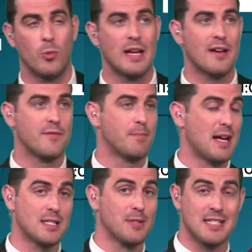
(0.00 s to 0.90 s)
We have
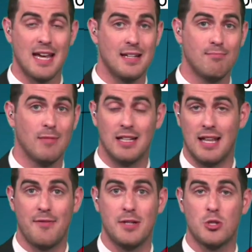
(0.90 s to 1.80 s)
possibly 10,
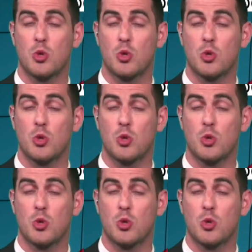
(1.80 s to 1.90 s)
11,